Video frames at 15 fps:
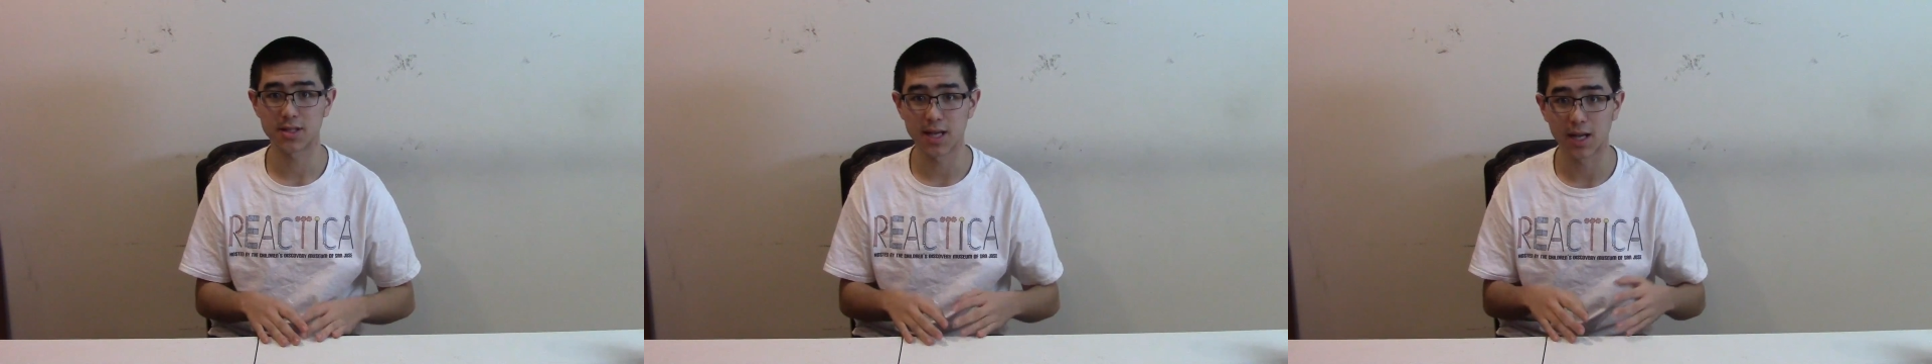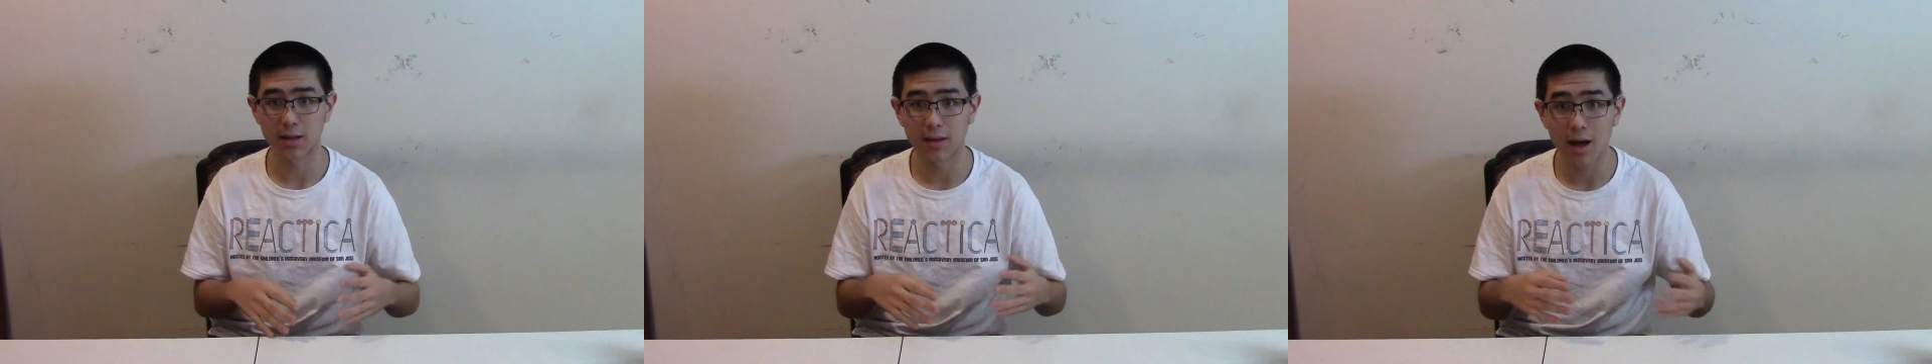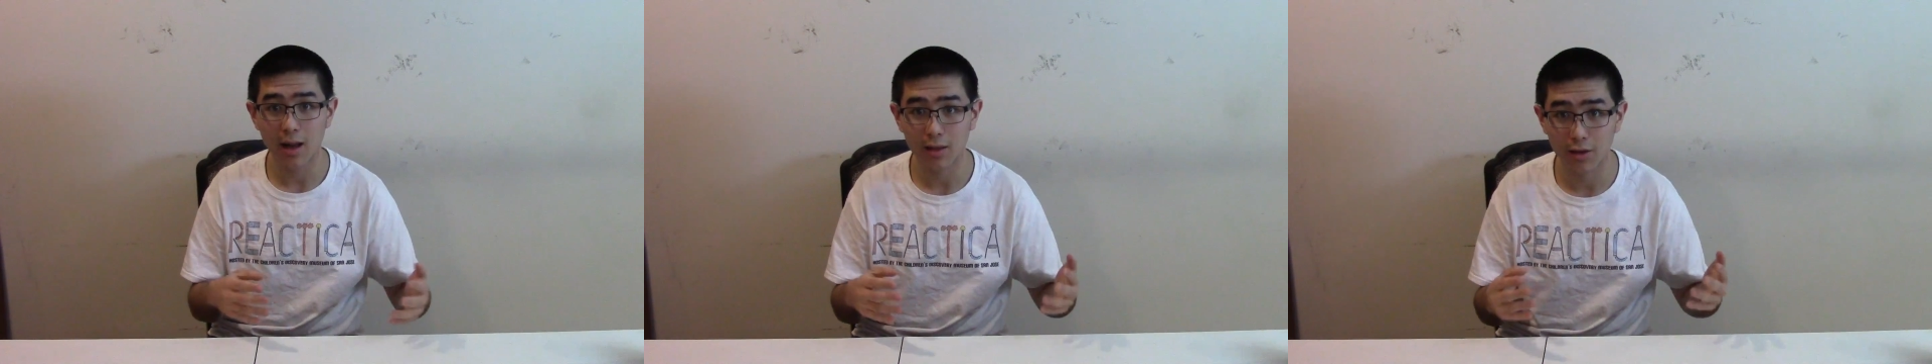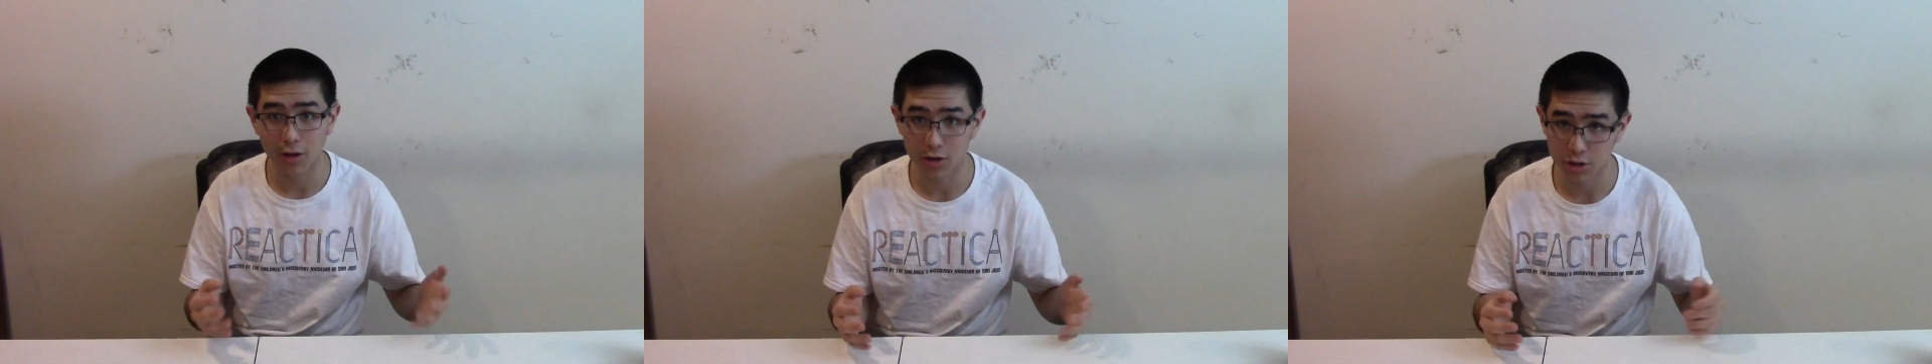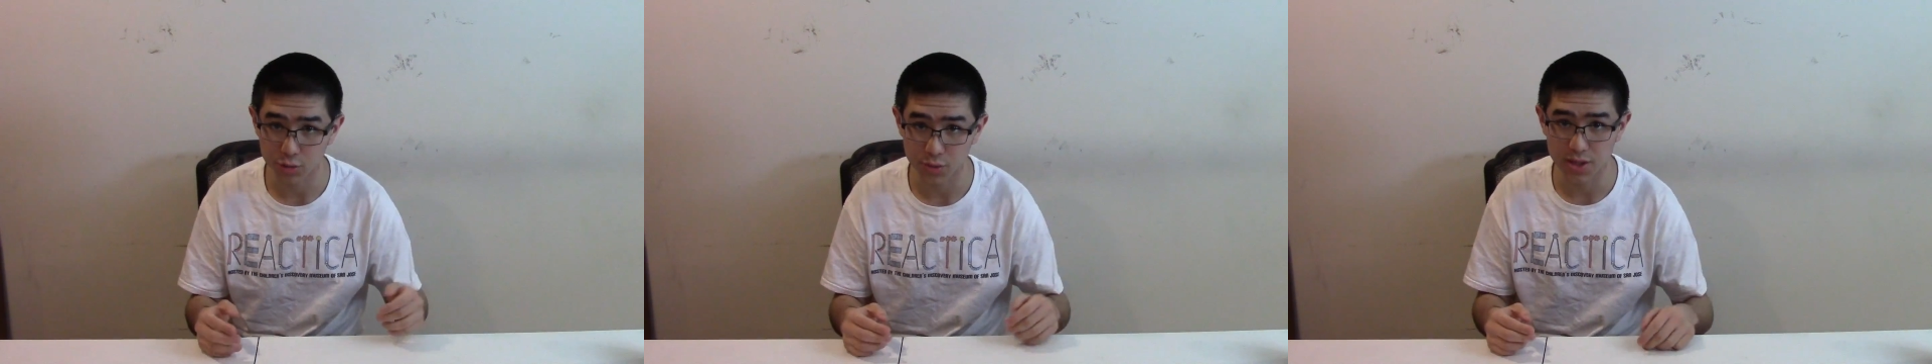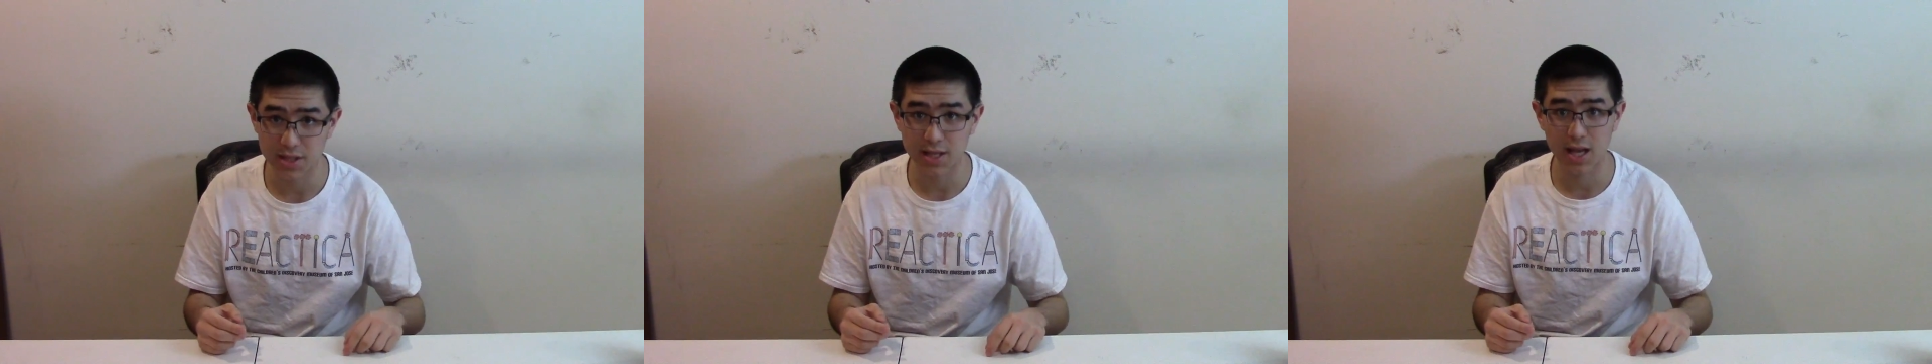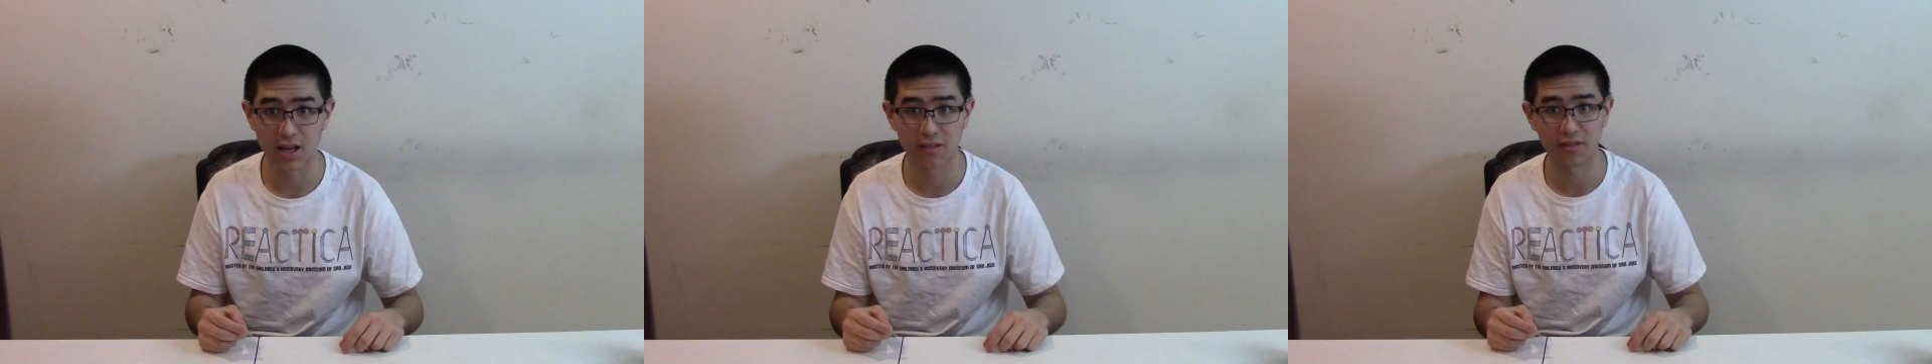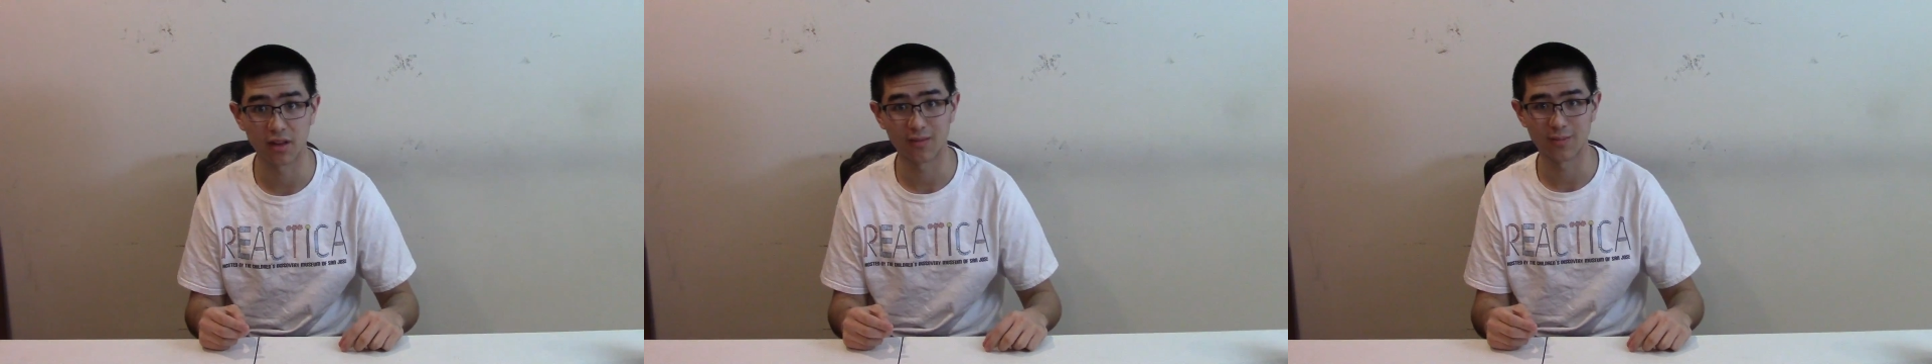take a lot longer to reset
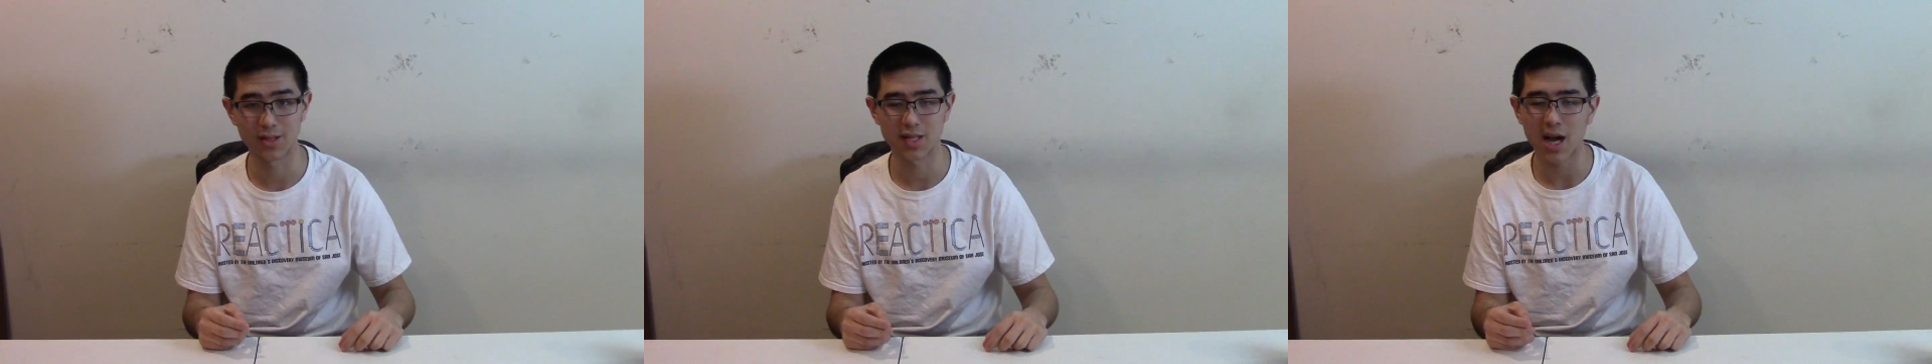if they've been